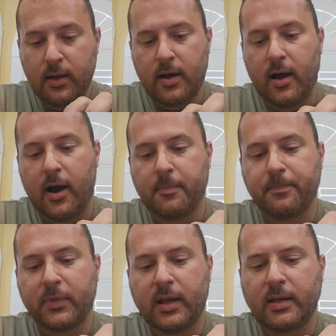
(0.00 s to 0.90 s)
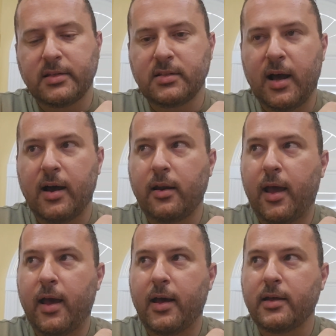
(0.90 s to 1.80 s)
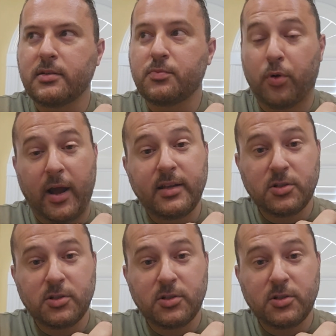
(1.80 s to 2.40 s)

It is not as bright